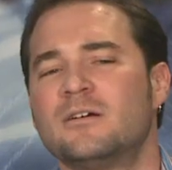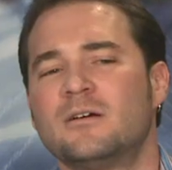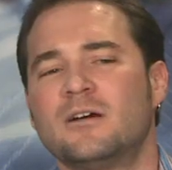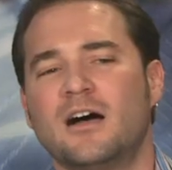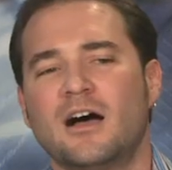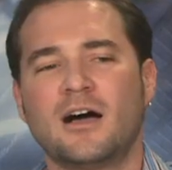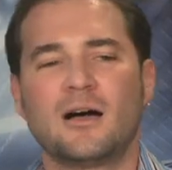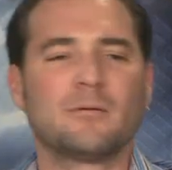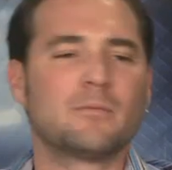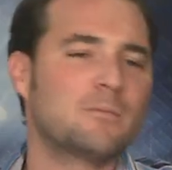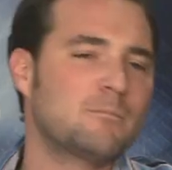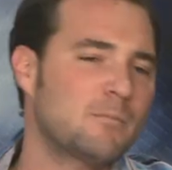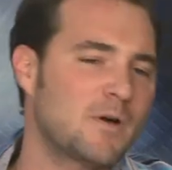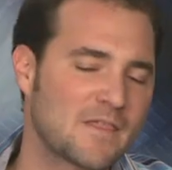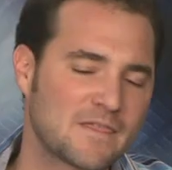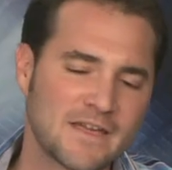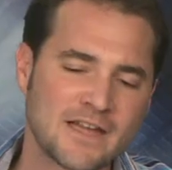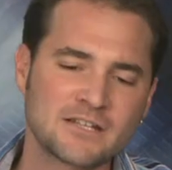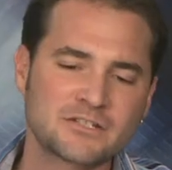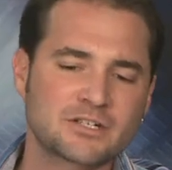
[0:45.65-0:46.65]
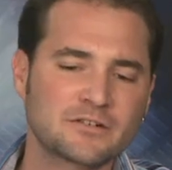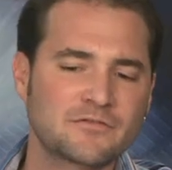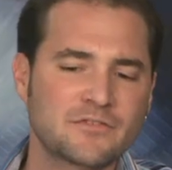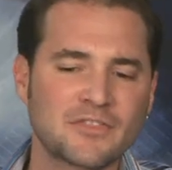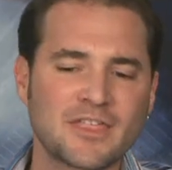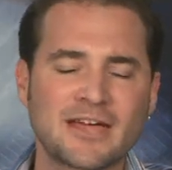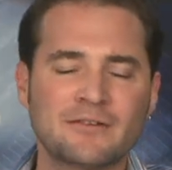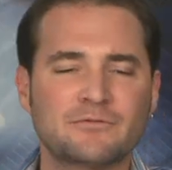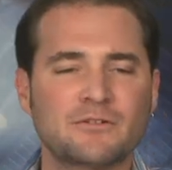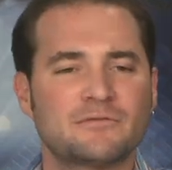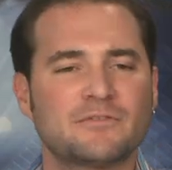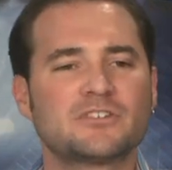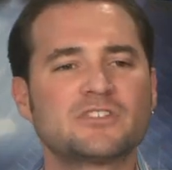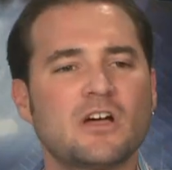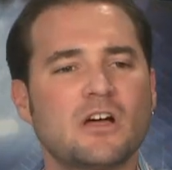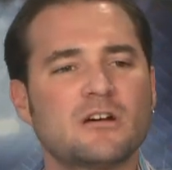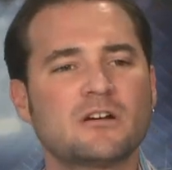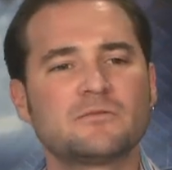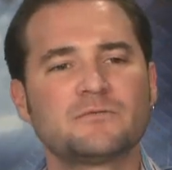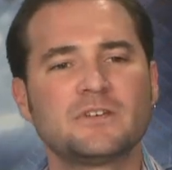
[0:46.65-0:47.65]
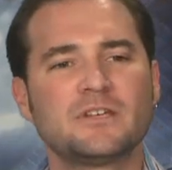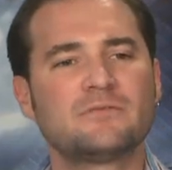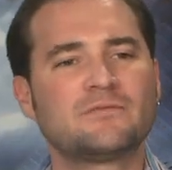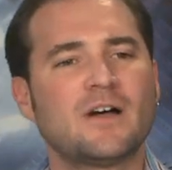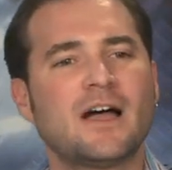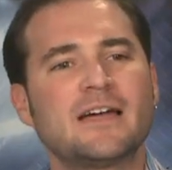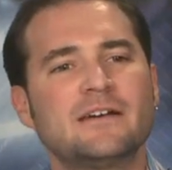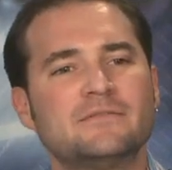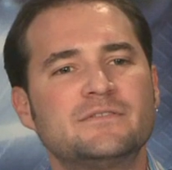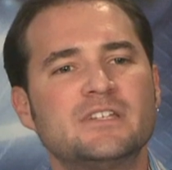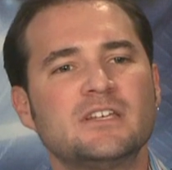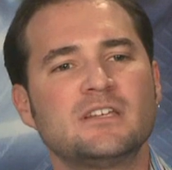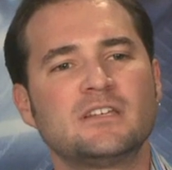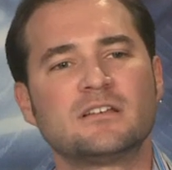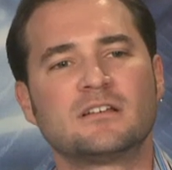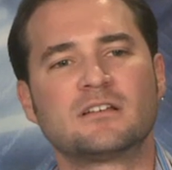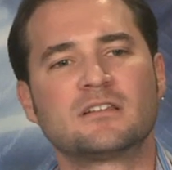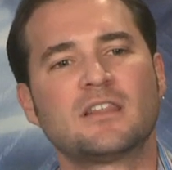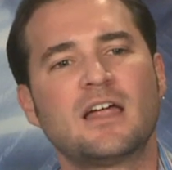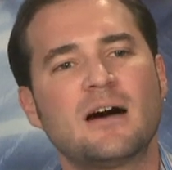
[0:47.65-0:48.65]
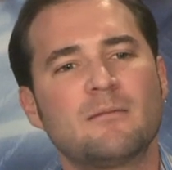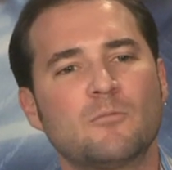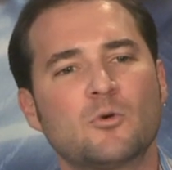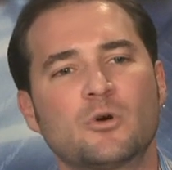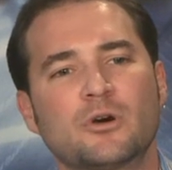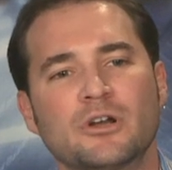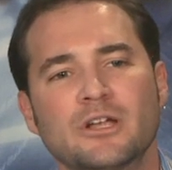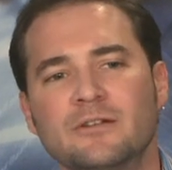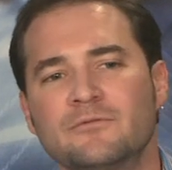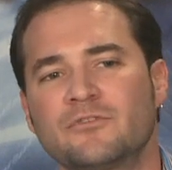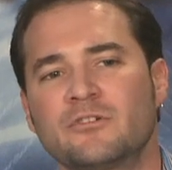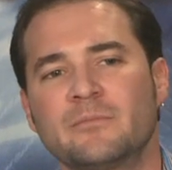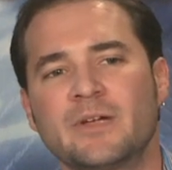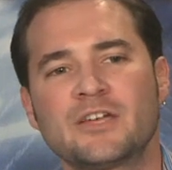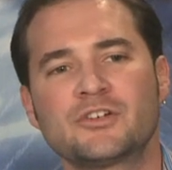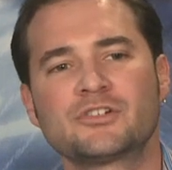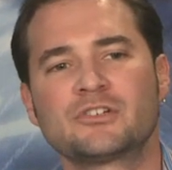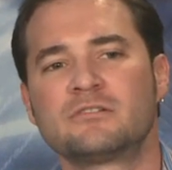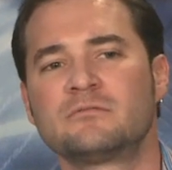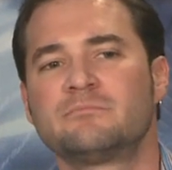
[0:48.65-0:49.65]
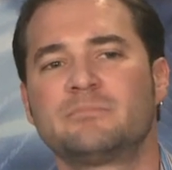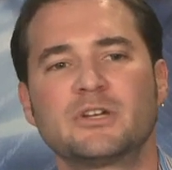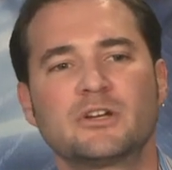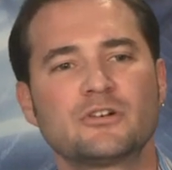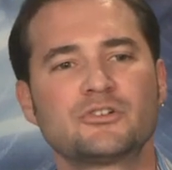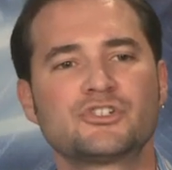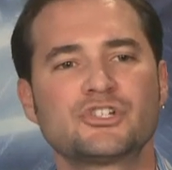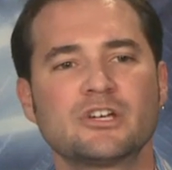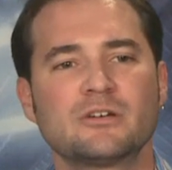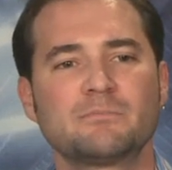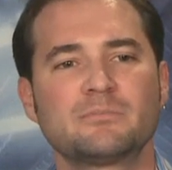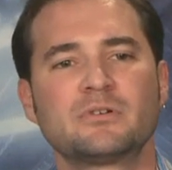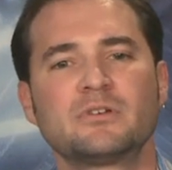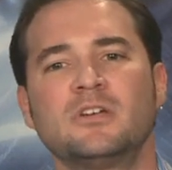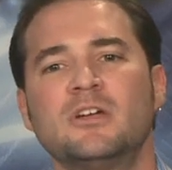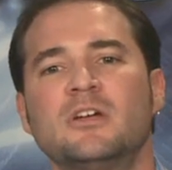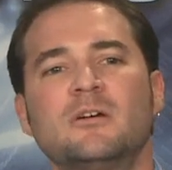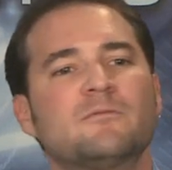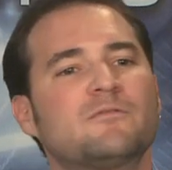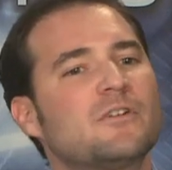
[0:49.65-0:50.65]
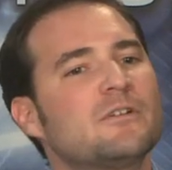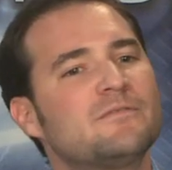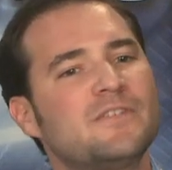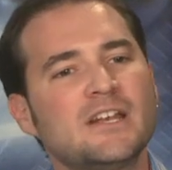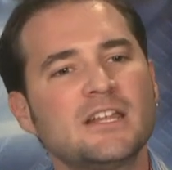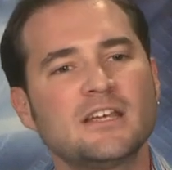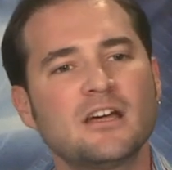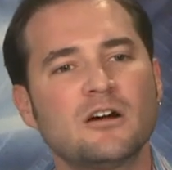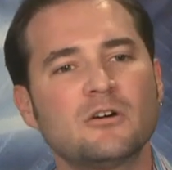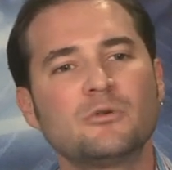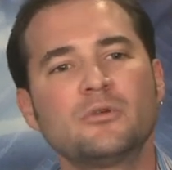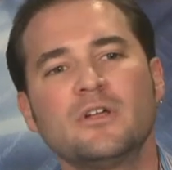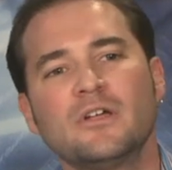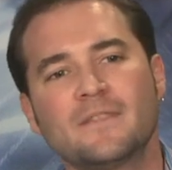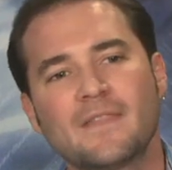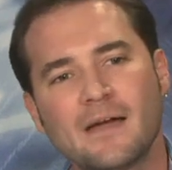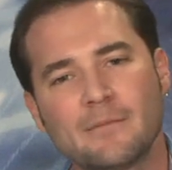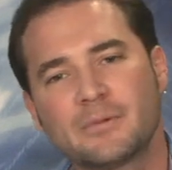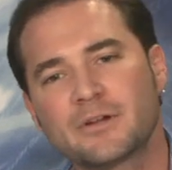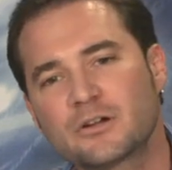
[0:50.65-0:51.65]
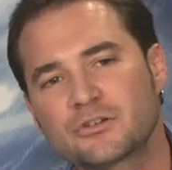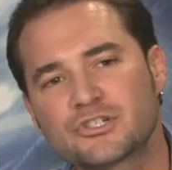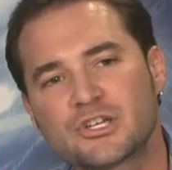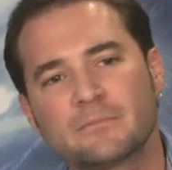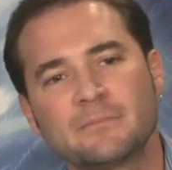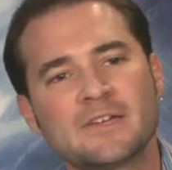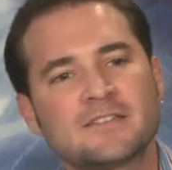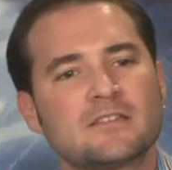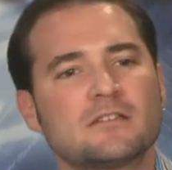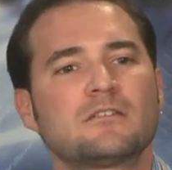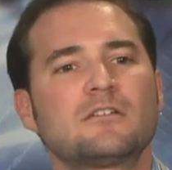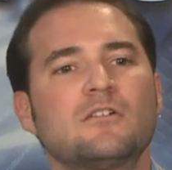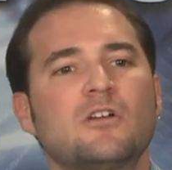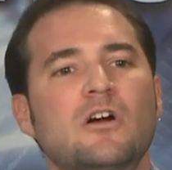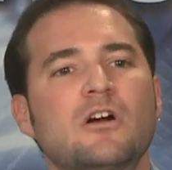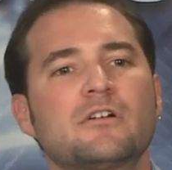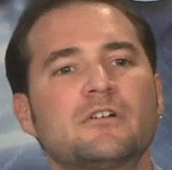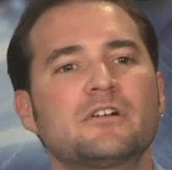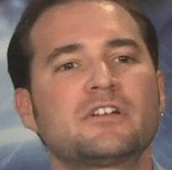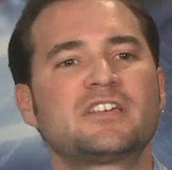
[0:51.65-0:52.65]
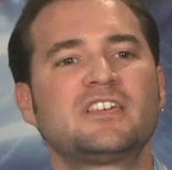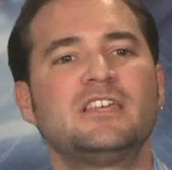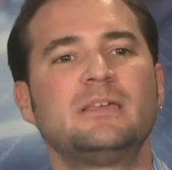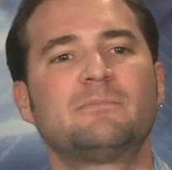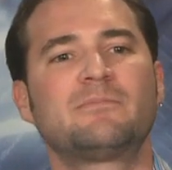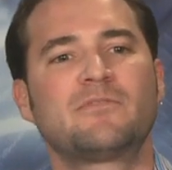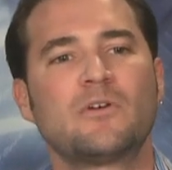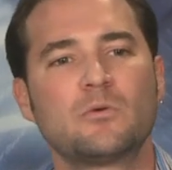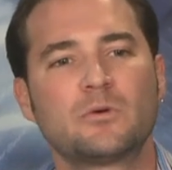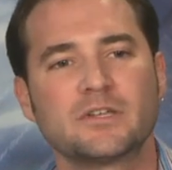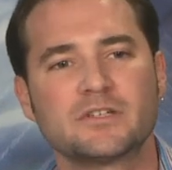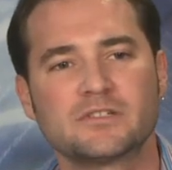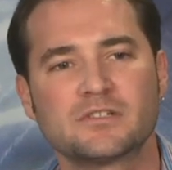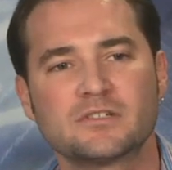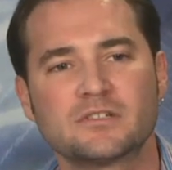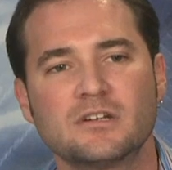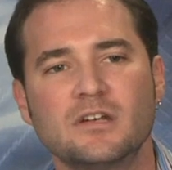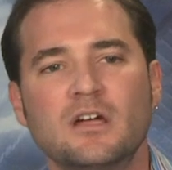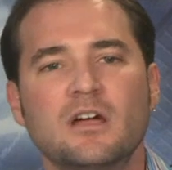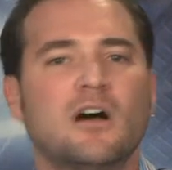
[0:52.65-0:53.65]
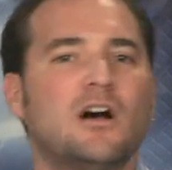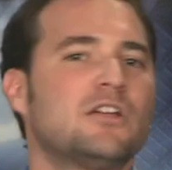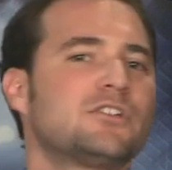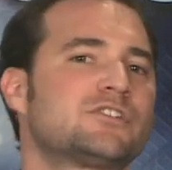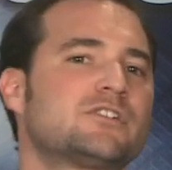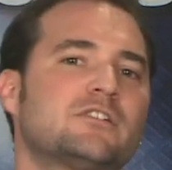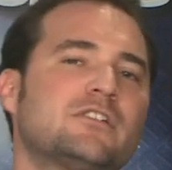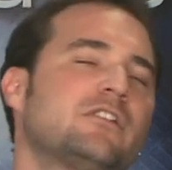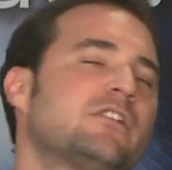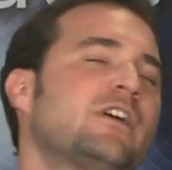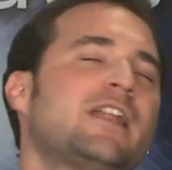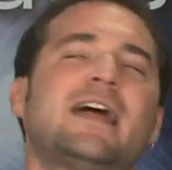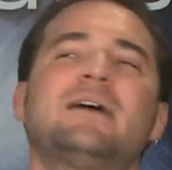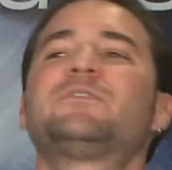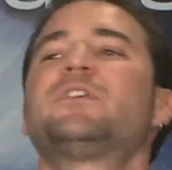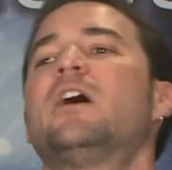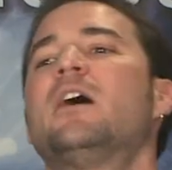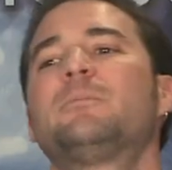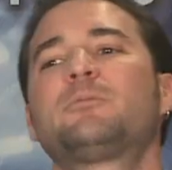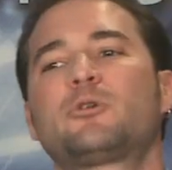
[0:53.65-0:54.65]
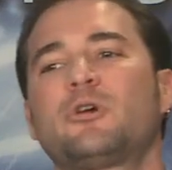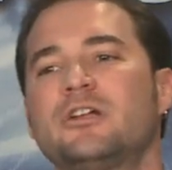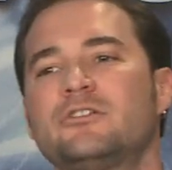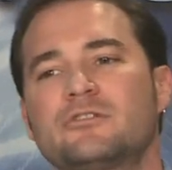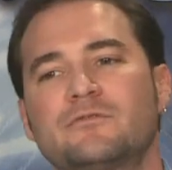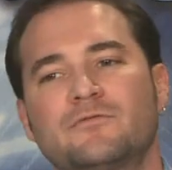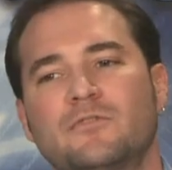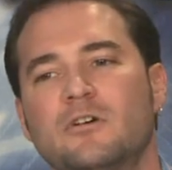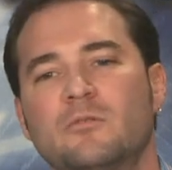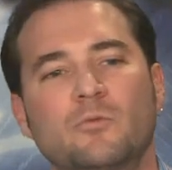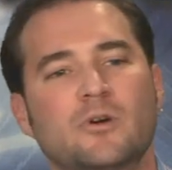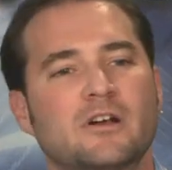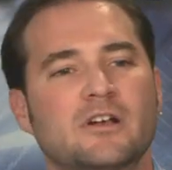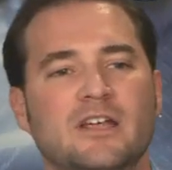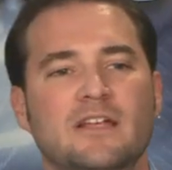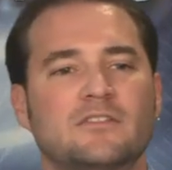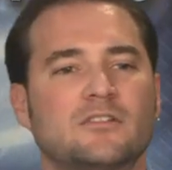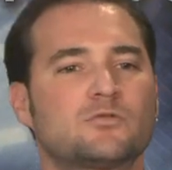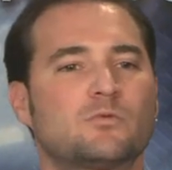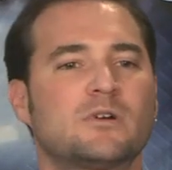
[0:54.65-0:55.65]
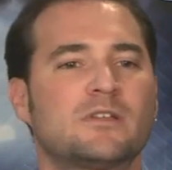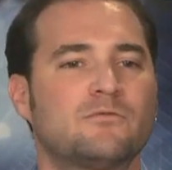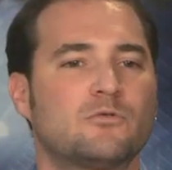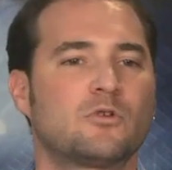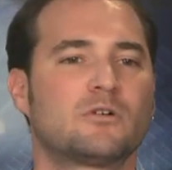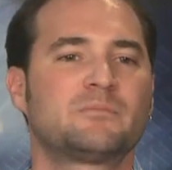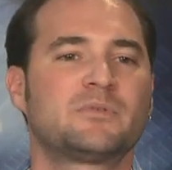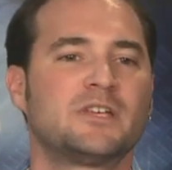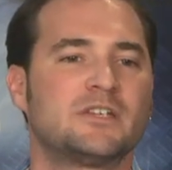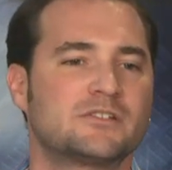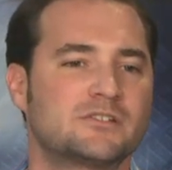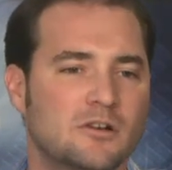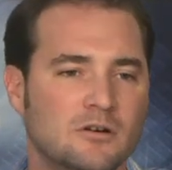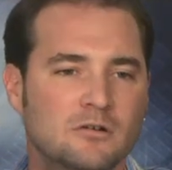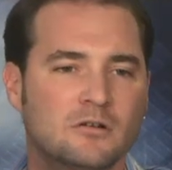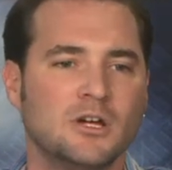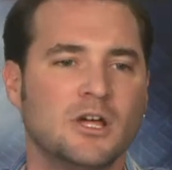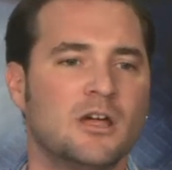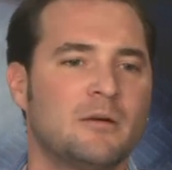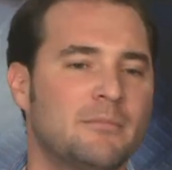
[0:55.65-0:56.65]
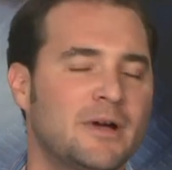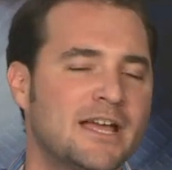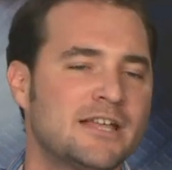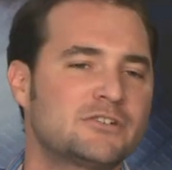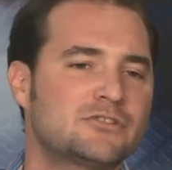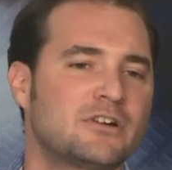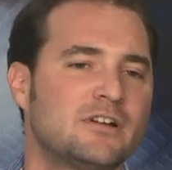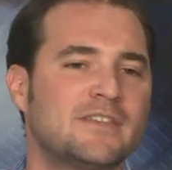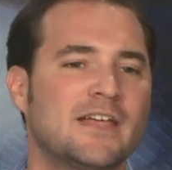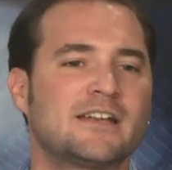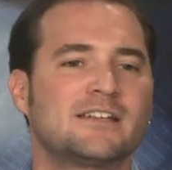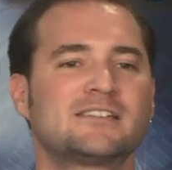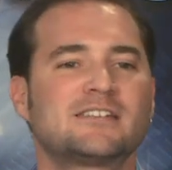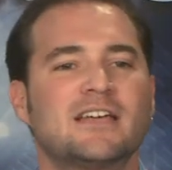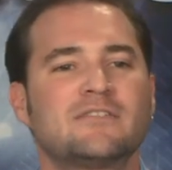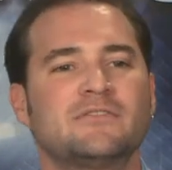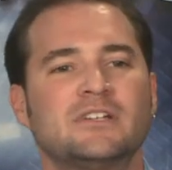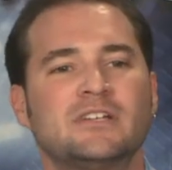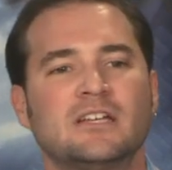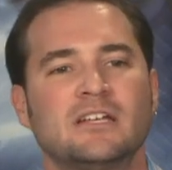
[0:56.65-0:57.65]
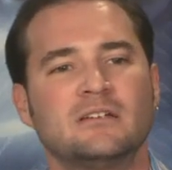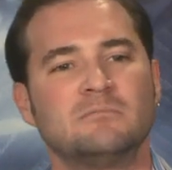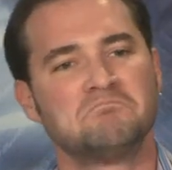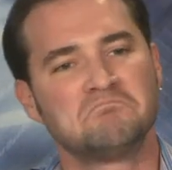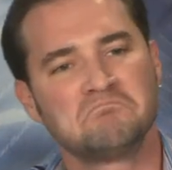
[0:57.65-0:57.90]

Uh, but the answer for that for photography, 5D. A lot more information, bigger chip. For video, that bigger chip makes it a little harder to keep focus. Also, you're going to have to upgrade your firmware to get to 24p. So my answer on that is 7D.